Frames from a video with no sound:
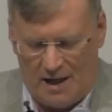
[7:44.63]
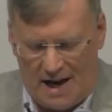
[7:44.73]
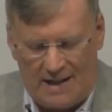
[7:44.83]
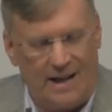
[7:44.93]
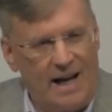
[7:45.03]

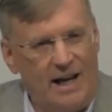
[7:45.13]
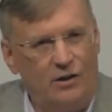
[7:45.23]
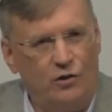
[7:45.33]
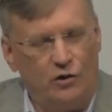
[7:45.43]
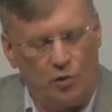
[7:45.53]
At
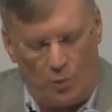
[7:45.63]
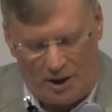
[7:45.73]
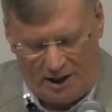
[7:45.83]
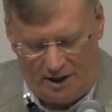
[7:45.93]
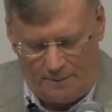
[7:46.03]
age
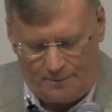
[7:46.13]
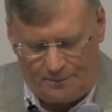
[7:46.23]
20,